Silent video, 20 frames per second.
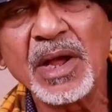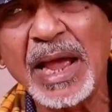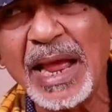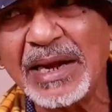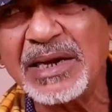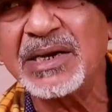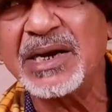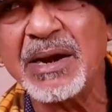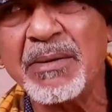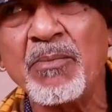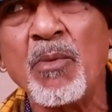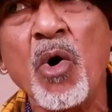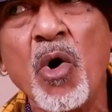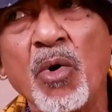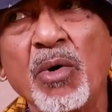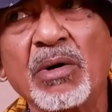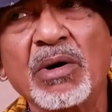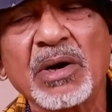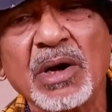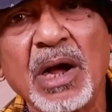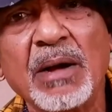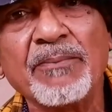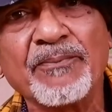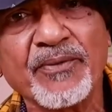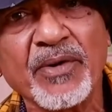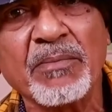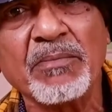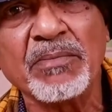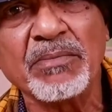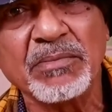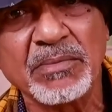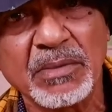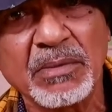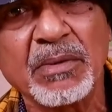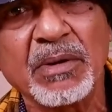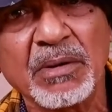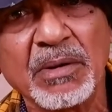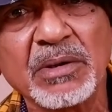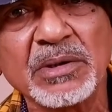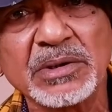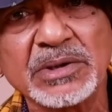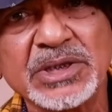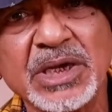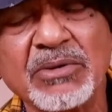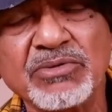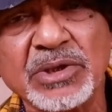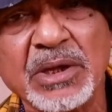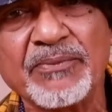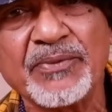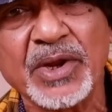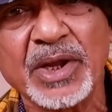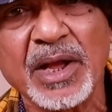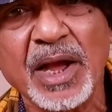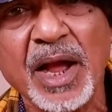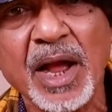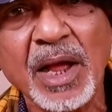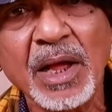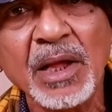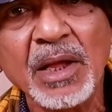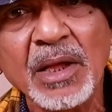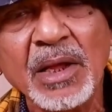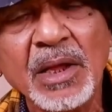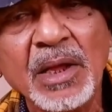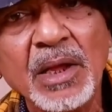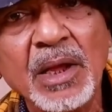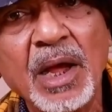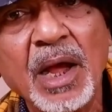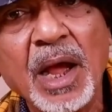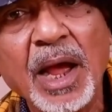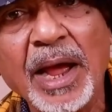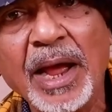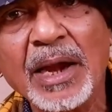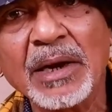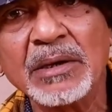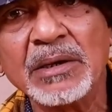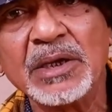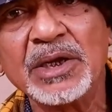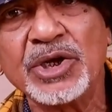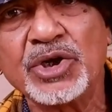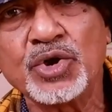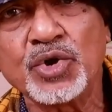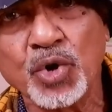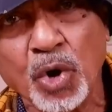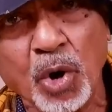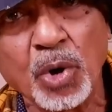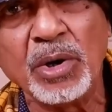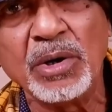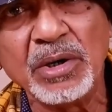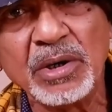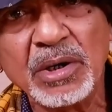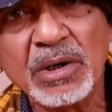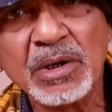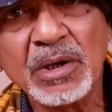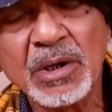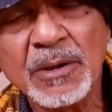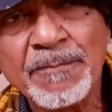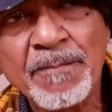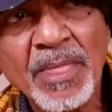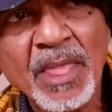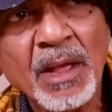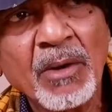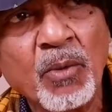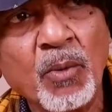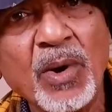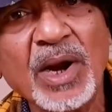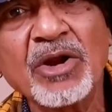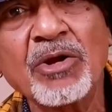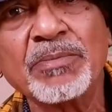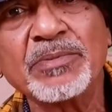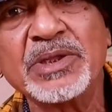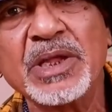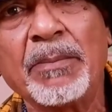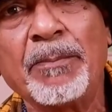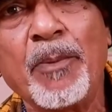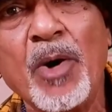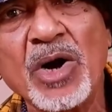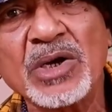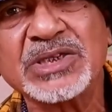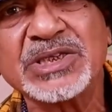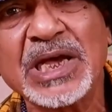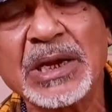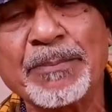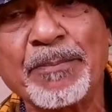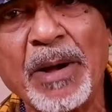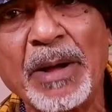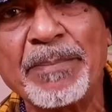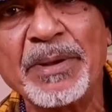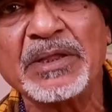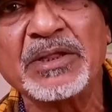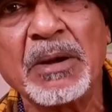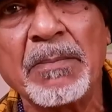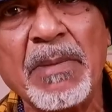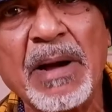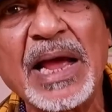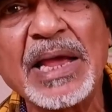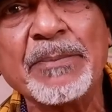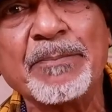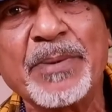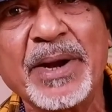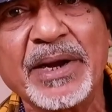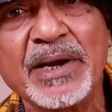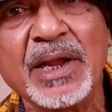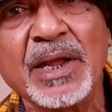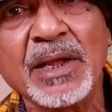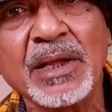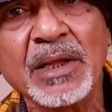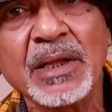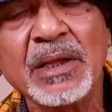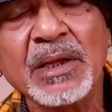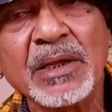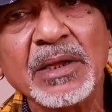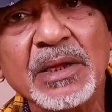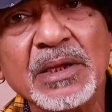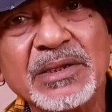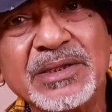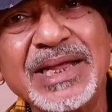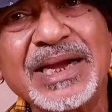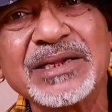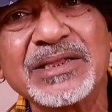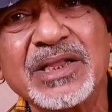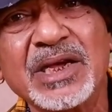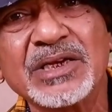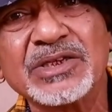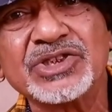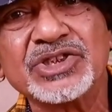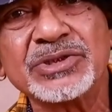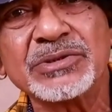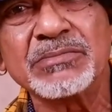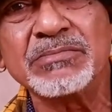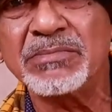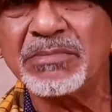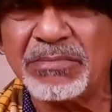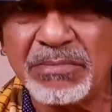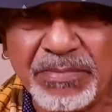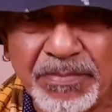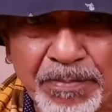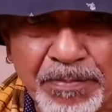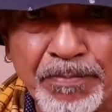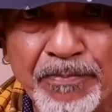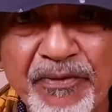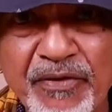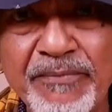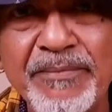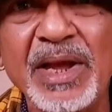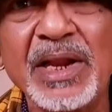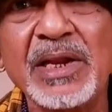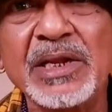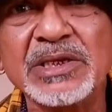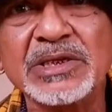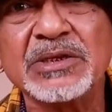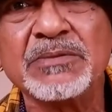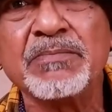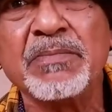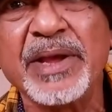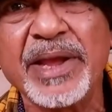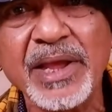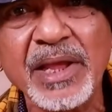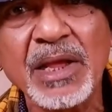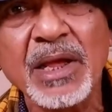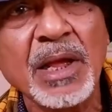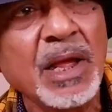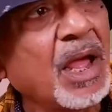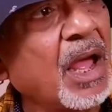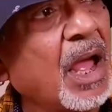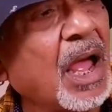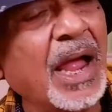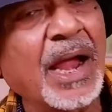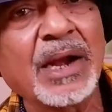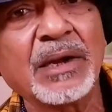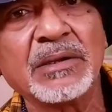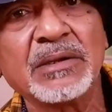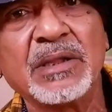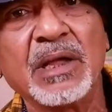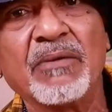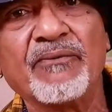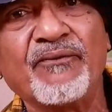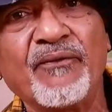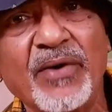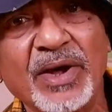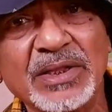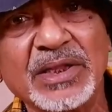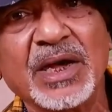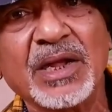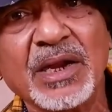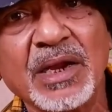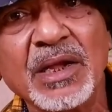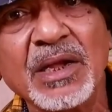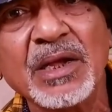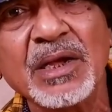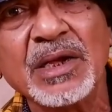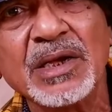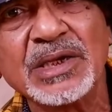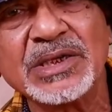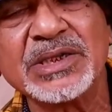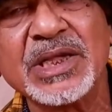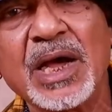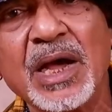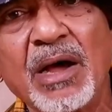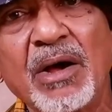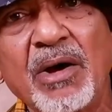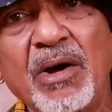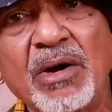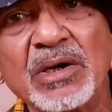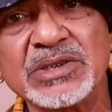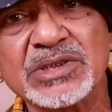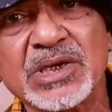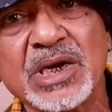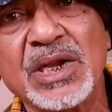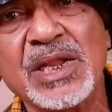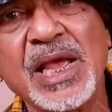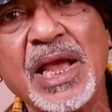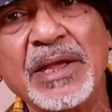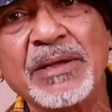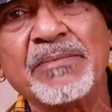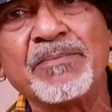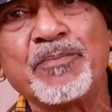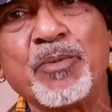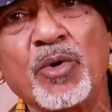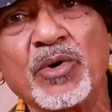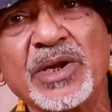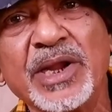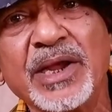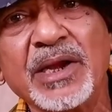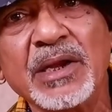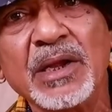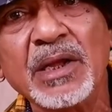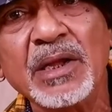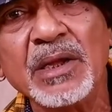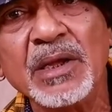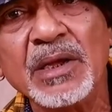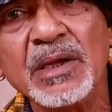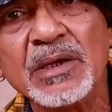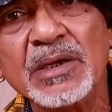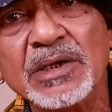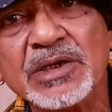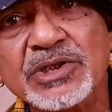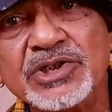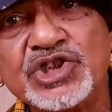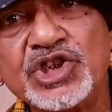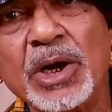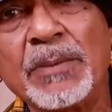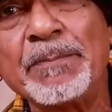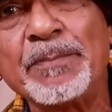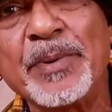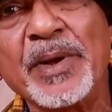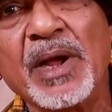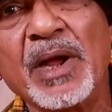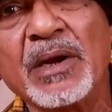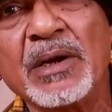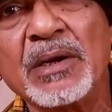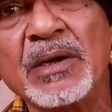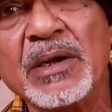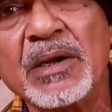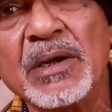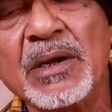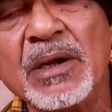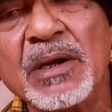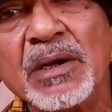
Andre Mook come from South Africa, and he told one of the boxer puppy, the my breeding, that the female is me and the father is the Australia imported champion